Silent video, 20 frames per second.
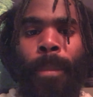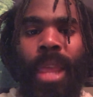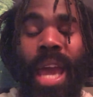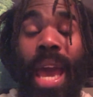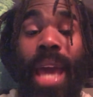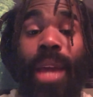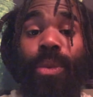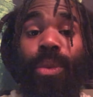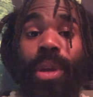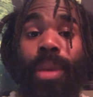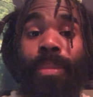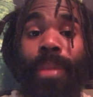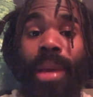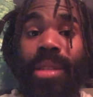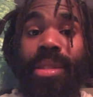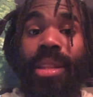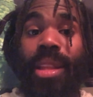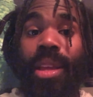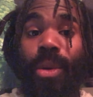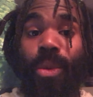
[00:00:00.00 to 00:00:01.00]
And we
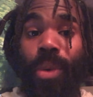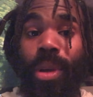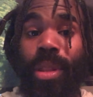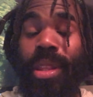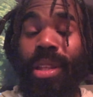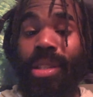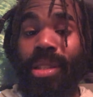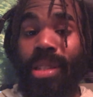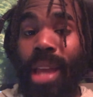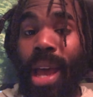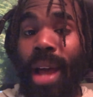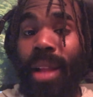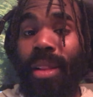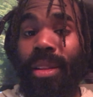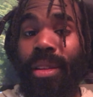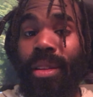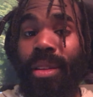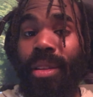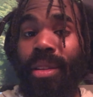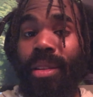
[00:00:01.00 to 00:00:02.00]
mixed it with the
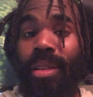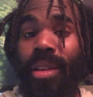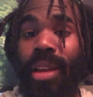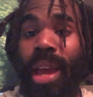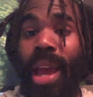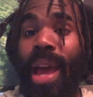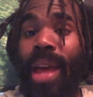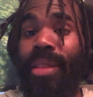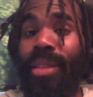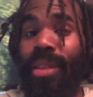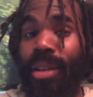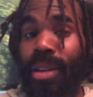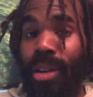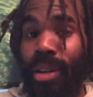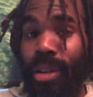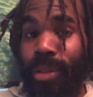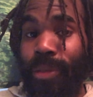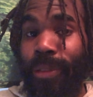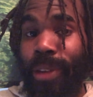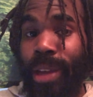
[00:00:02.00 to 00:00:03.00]
salad and the
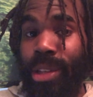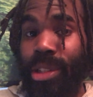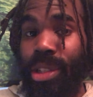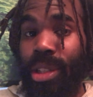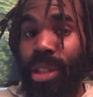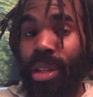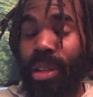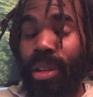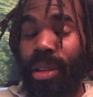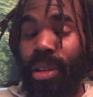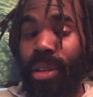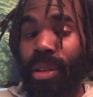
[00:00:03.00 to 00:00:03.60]
cooked veggie.